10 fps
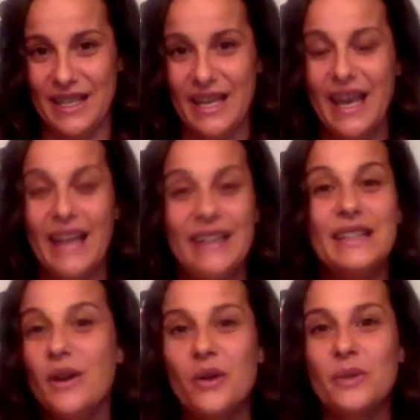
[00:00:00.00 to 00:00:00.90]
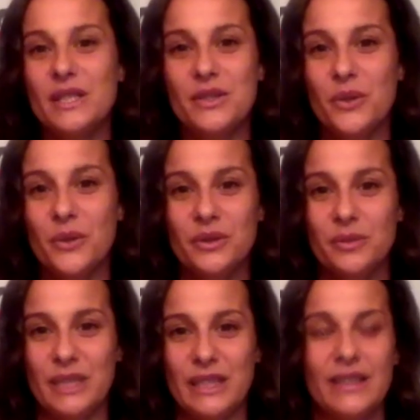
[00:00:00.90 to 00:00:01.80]
And he always told
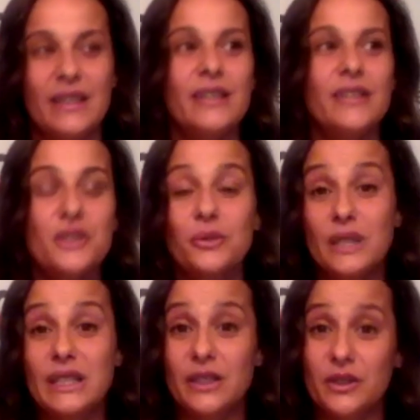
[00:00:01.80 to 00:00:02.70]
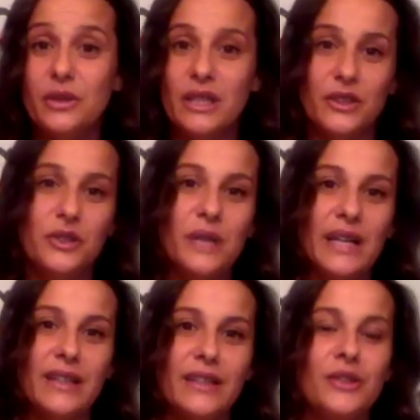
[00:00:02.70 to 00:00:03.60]
me, Serena, you can do
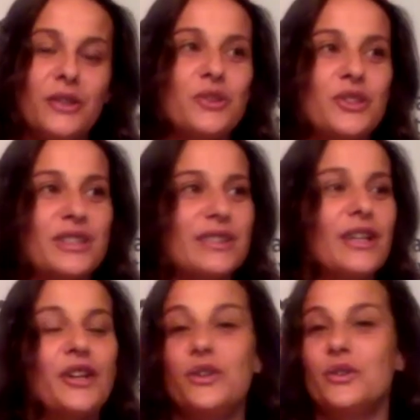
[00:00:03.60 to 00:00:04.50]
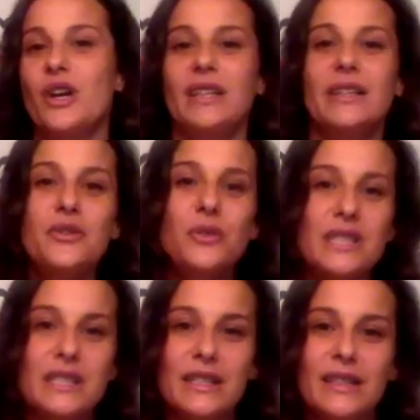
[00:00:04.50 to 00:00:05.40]
it. You're not
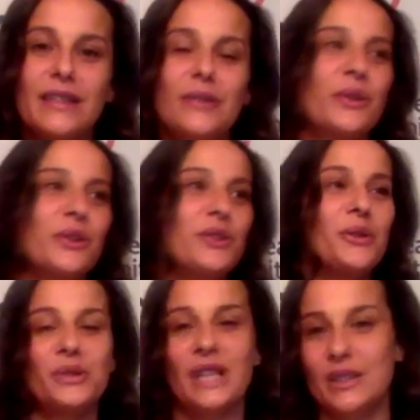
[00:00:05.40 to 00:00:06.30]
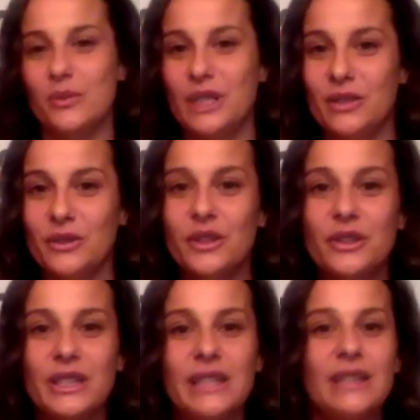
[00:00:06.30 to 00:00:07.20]
interested, or you don't like what you're
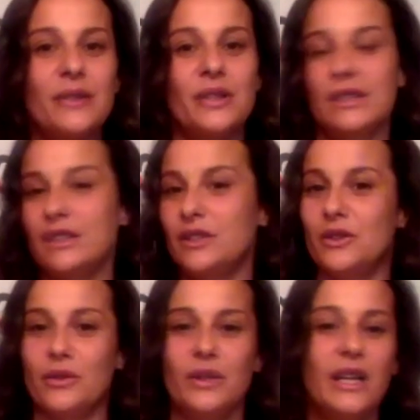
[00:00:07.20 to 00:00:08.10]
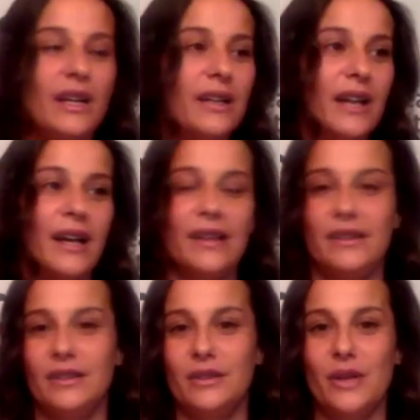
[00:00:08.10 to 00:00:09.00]
learning, or,
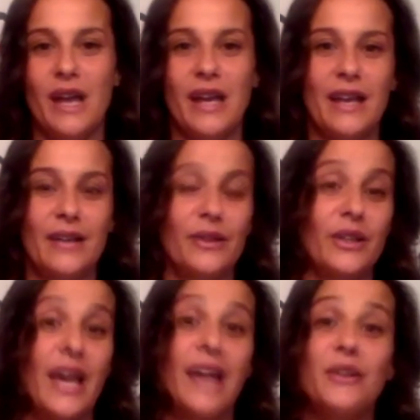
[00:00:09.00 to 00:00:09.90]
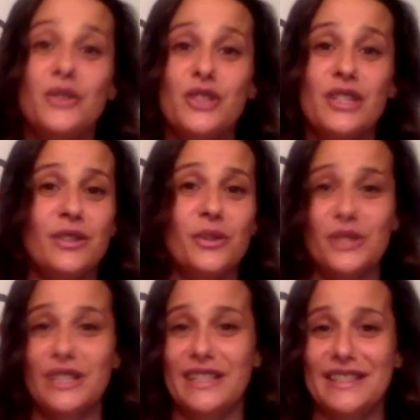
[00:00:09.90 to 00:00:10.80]
I had a lot of energy, so
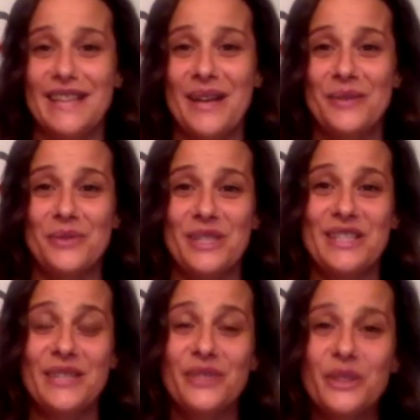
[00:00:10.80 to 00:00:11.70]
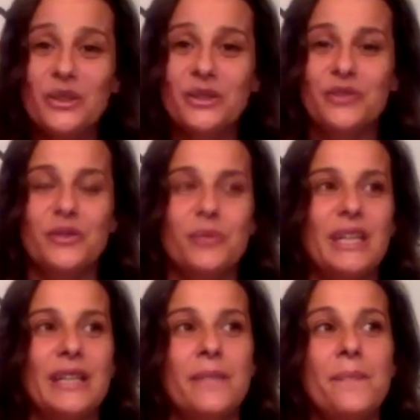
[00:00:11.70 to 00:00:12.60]
sitting down was difficult for
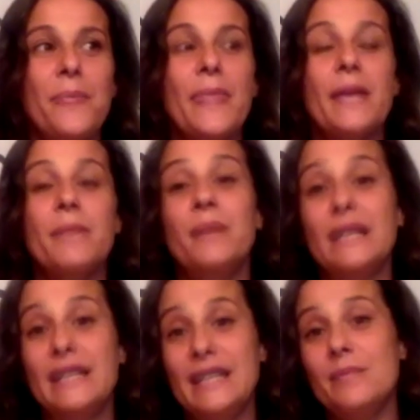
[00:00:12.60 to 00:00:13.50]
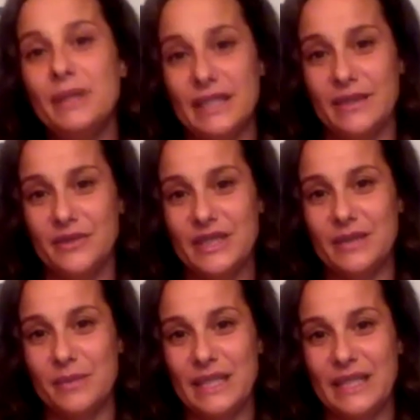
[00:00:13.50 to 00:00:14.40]
me, but he believed in me.